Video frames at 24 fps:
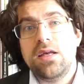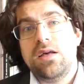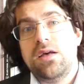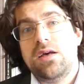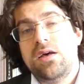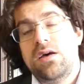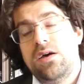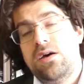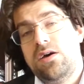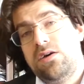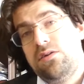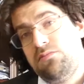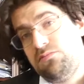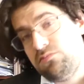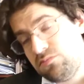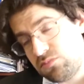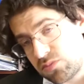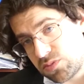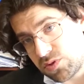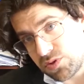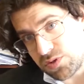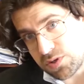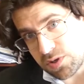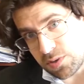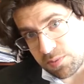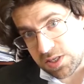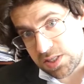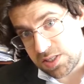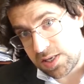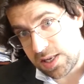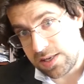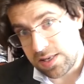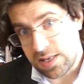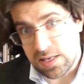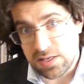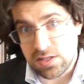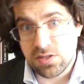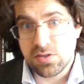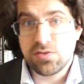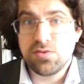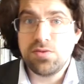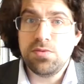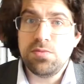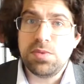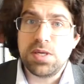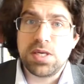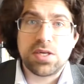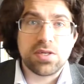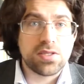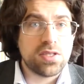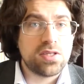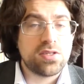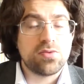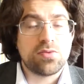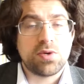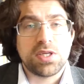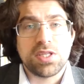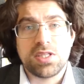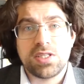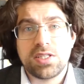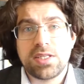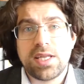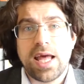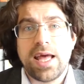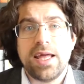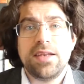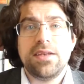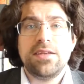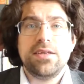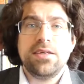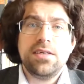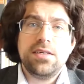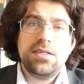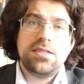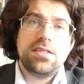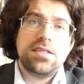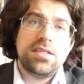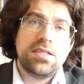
To some extent that's true because it's one standard.